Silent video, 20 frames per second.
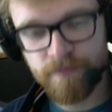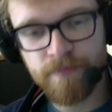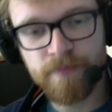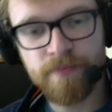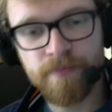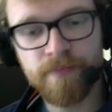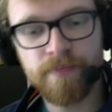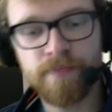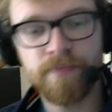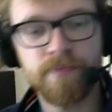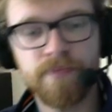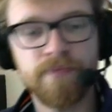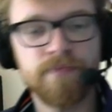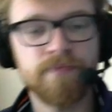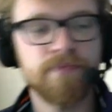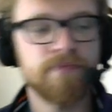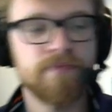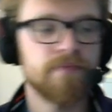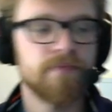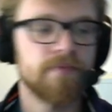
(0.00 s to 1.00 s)

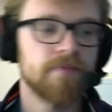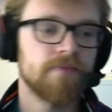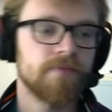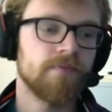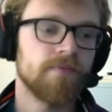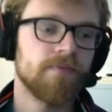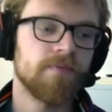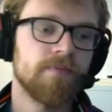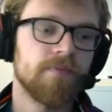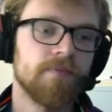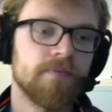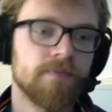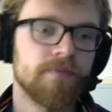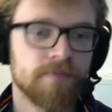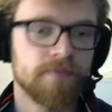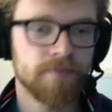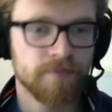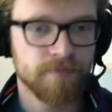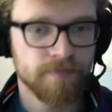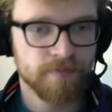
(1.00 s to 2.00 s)

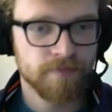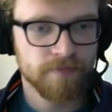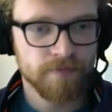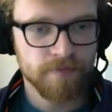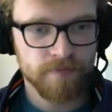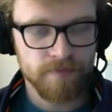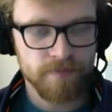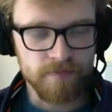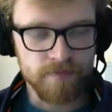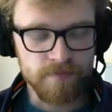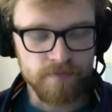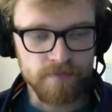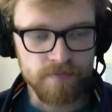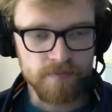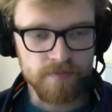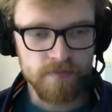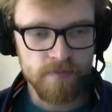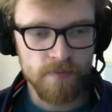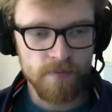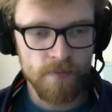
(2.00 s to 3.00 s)

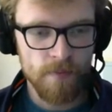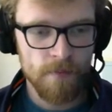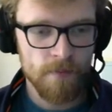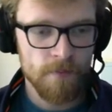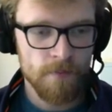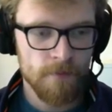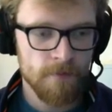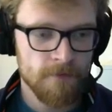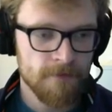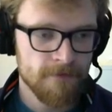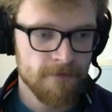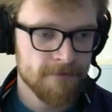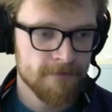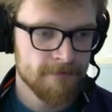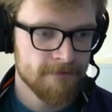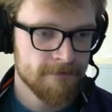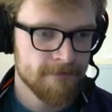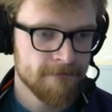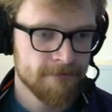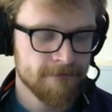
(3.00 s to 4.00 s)

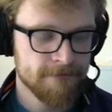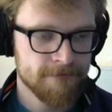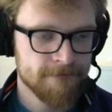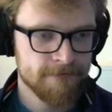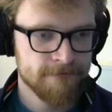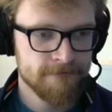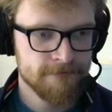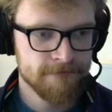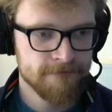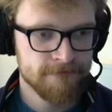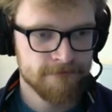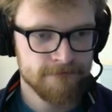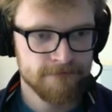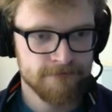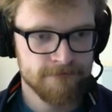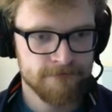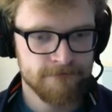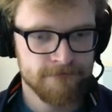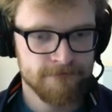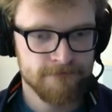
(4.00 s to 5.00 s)

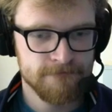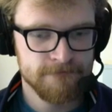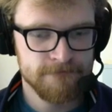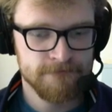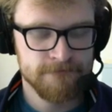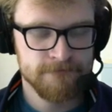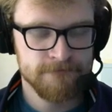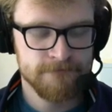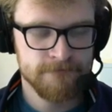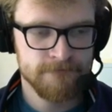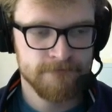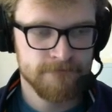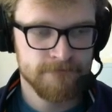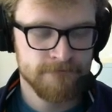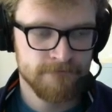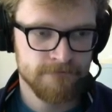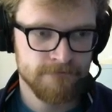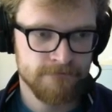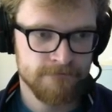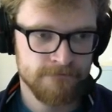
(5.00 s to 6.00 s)

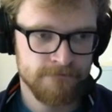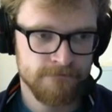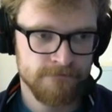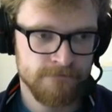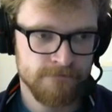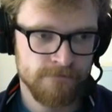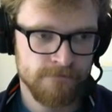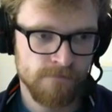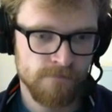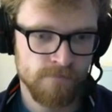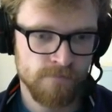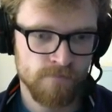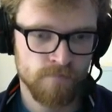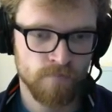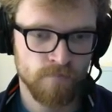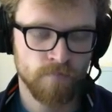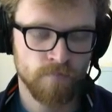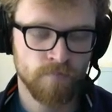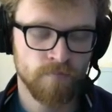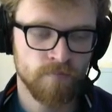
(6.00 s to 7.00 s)

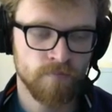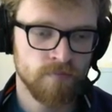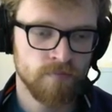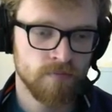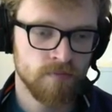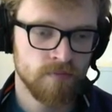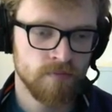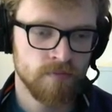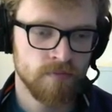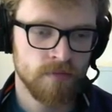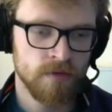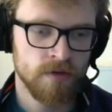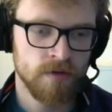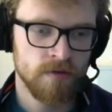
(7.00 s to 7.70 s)
Nothing is said.